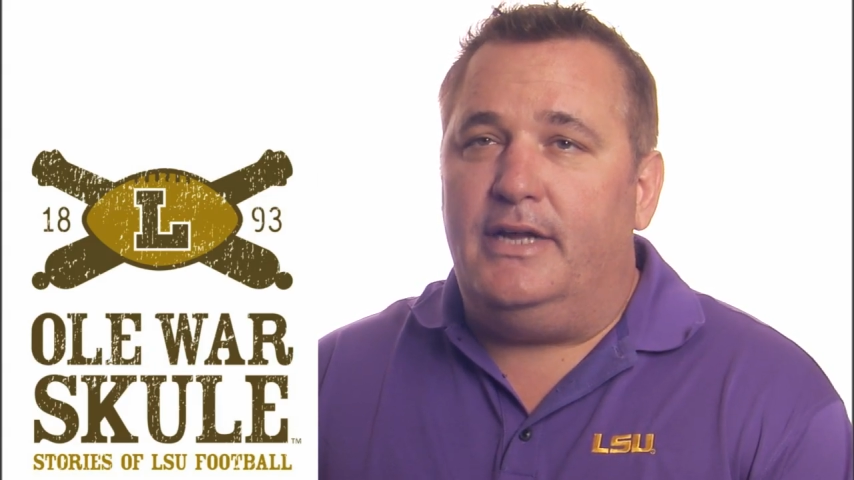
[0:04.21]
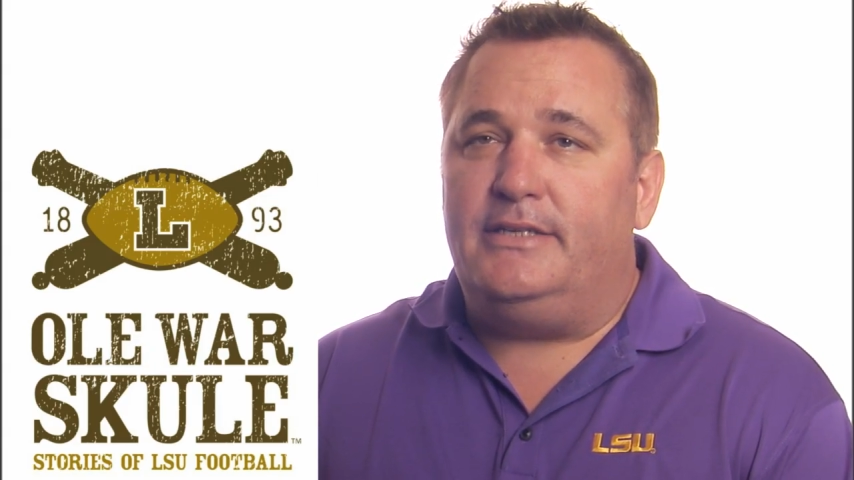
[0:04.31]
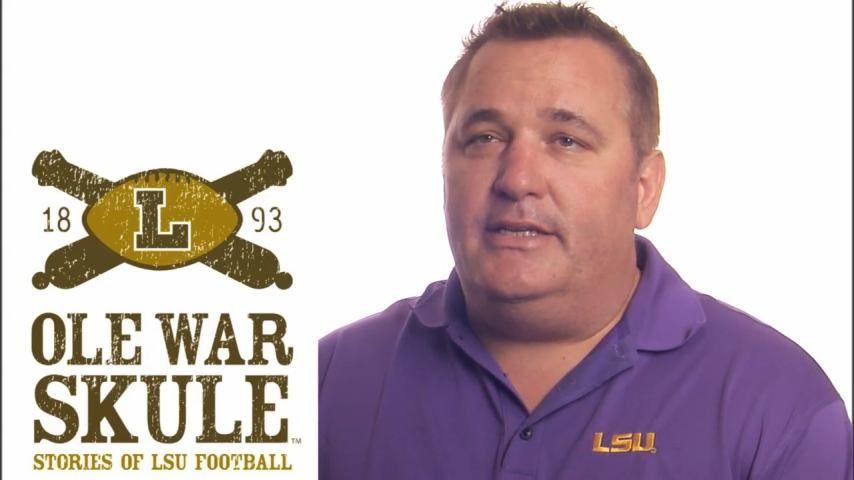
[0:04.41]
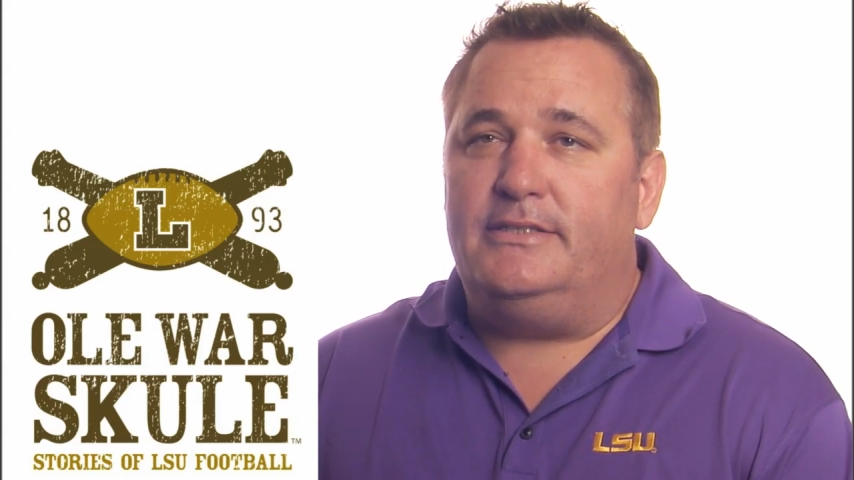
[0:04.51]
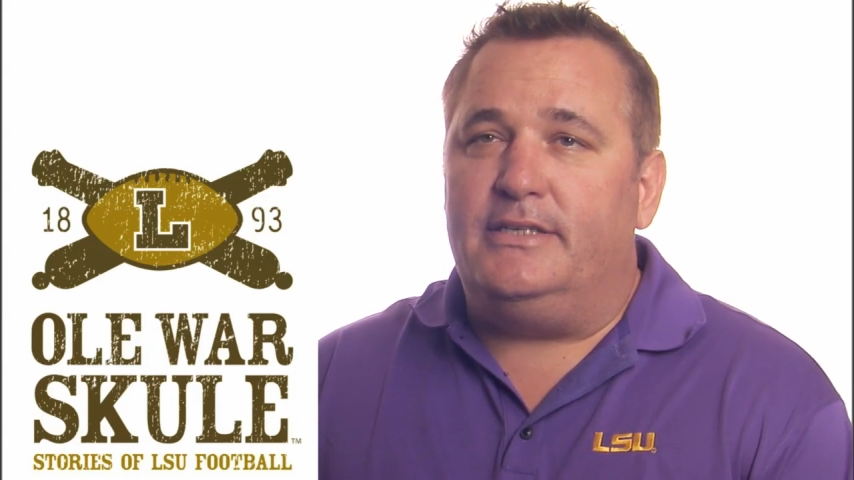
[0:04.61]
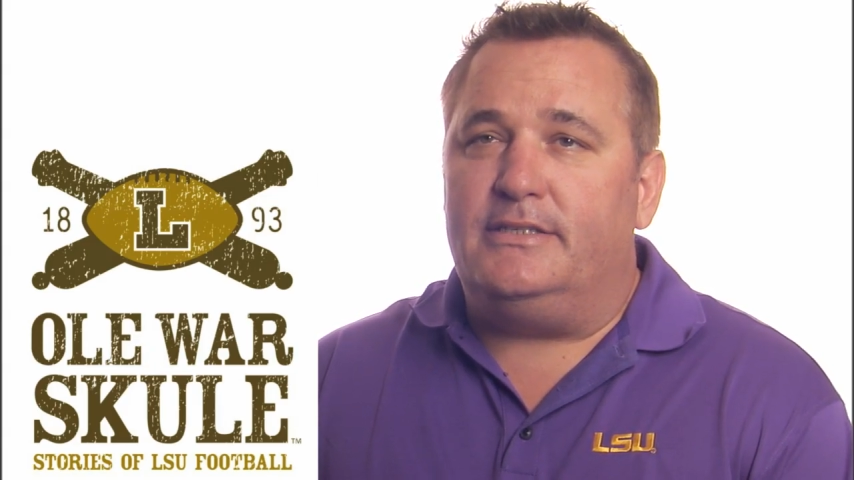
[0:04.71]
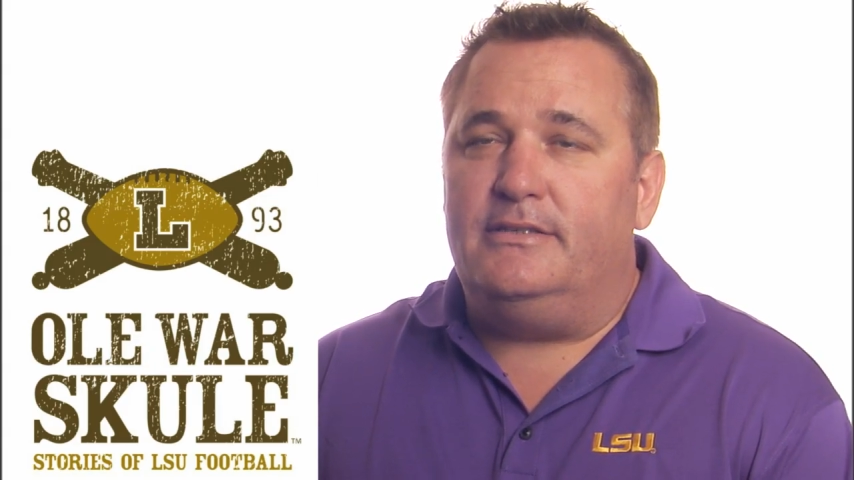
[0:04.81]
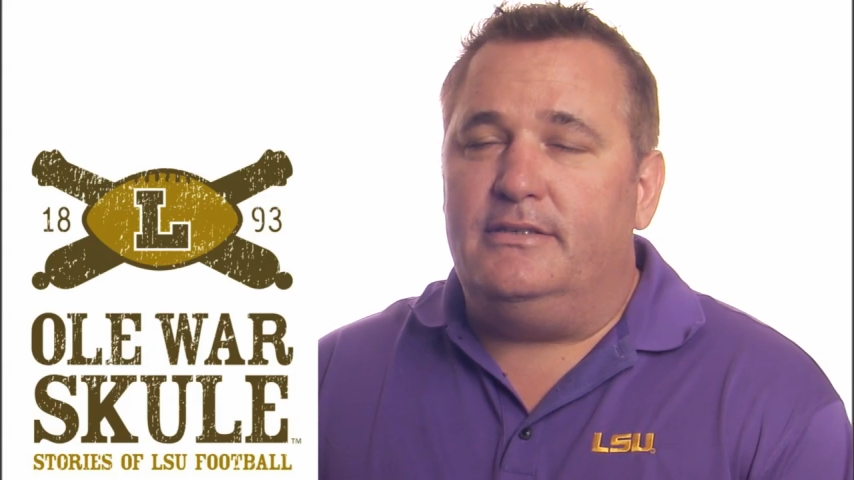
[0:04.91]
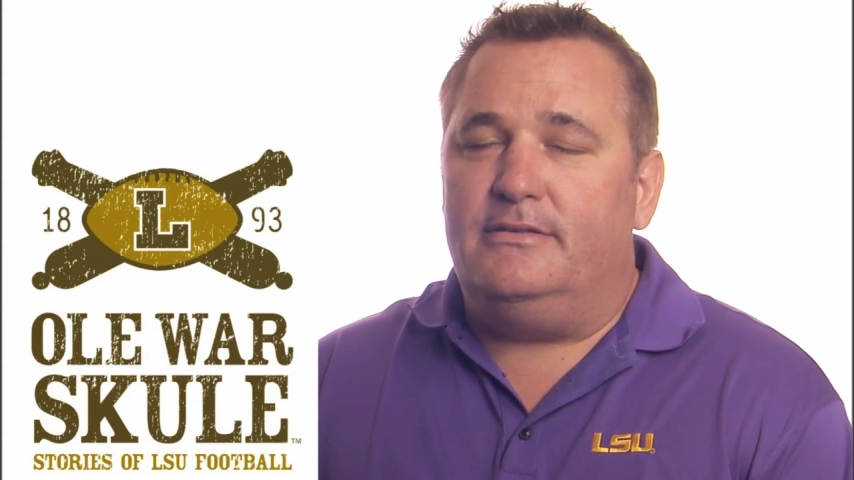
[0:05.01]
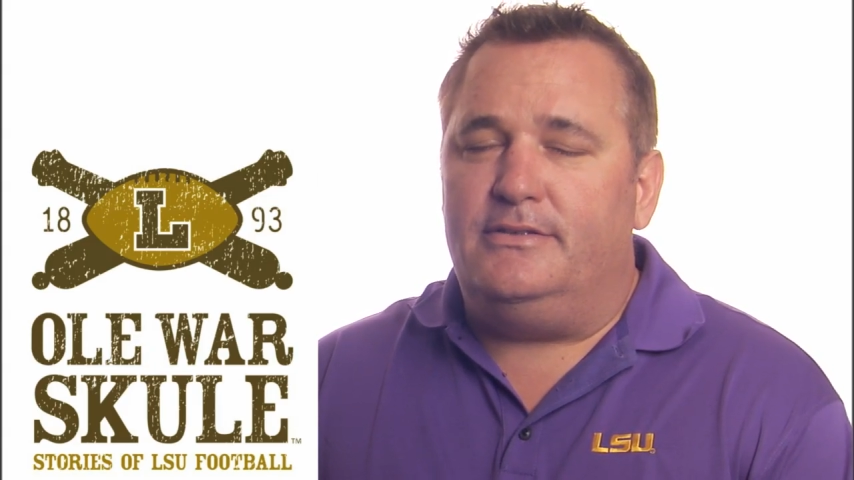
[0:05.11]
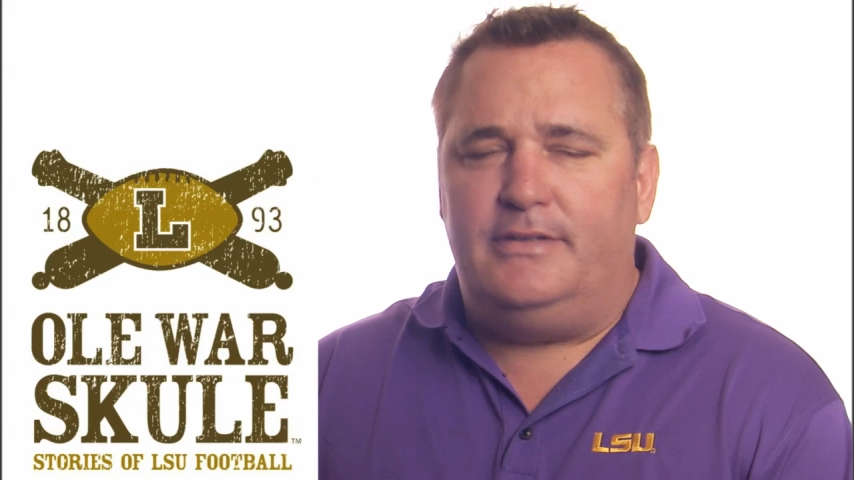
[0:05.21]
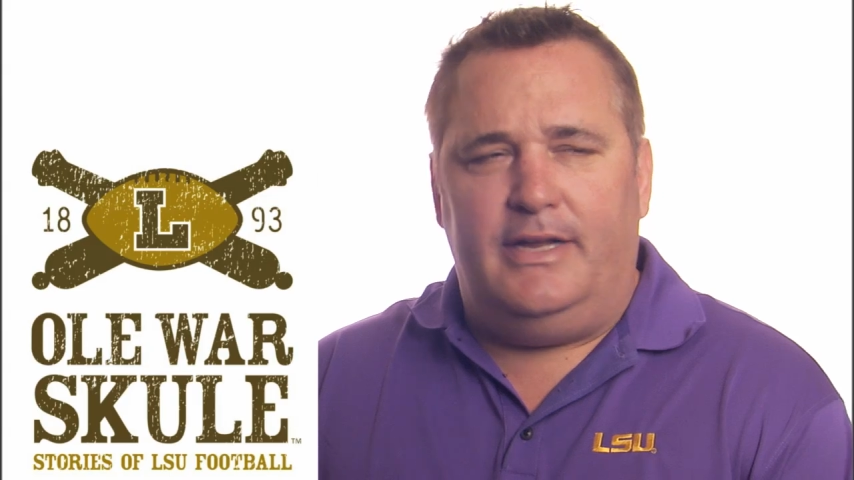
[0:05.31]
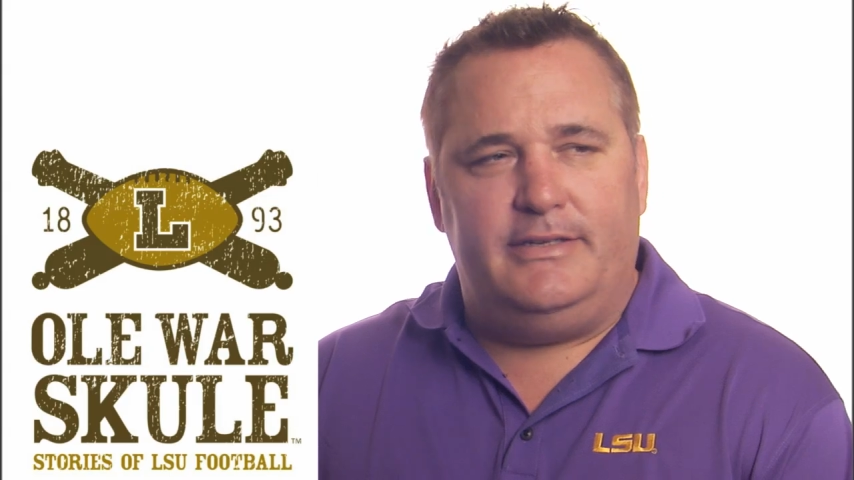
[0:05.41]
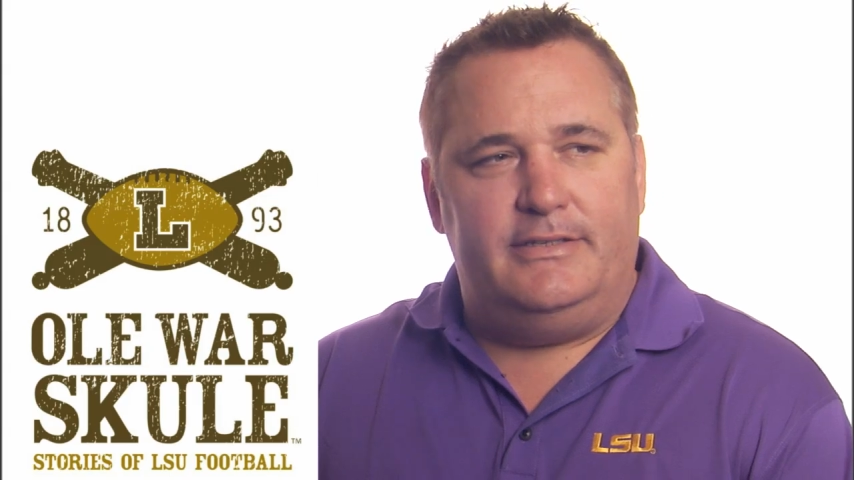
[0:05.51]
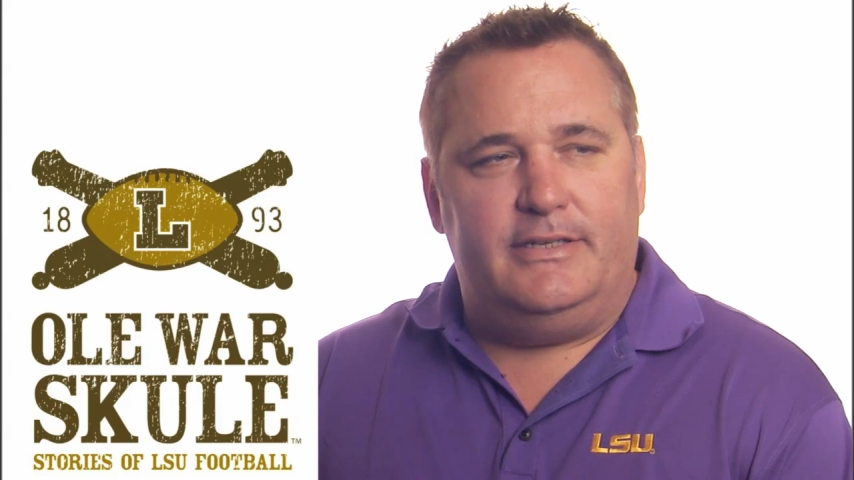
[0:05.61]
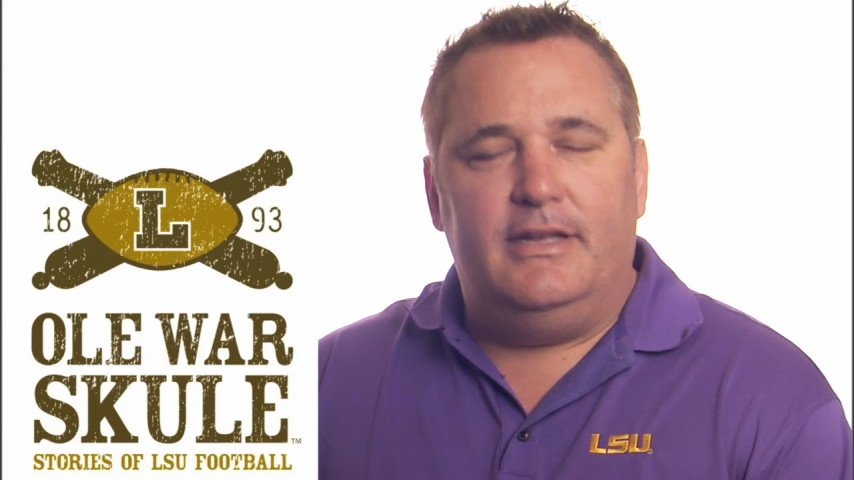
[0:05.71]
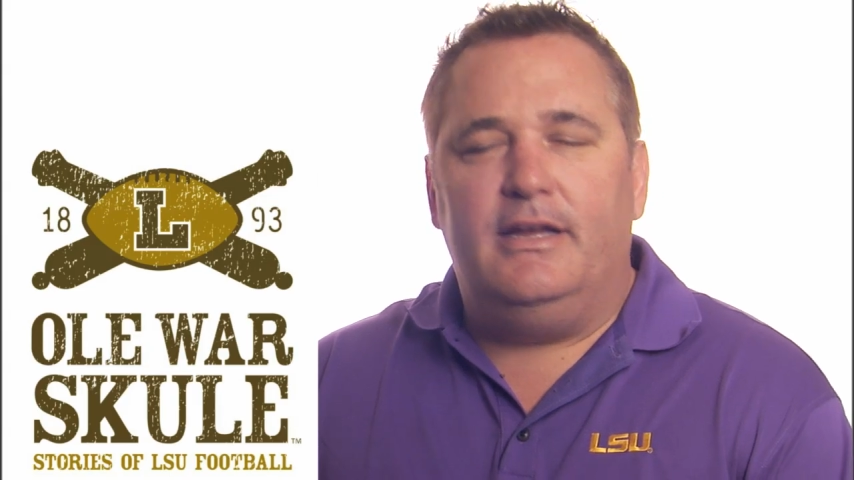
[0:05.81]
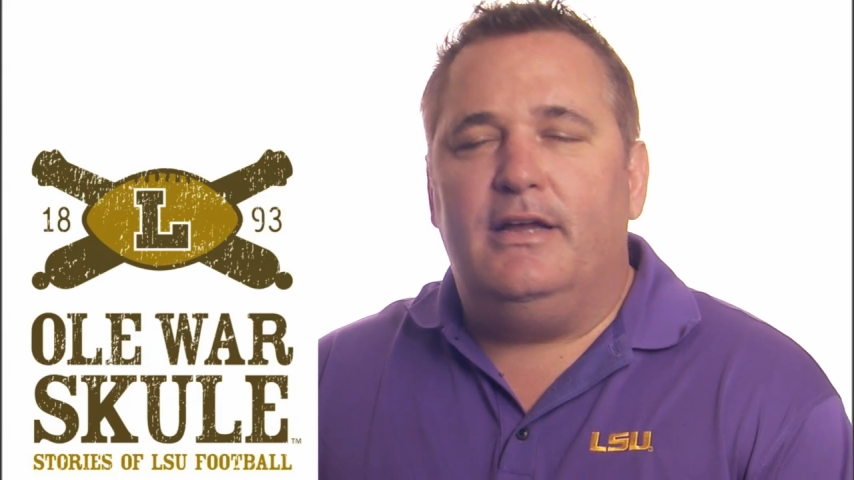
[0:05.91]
1960.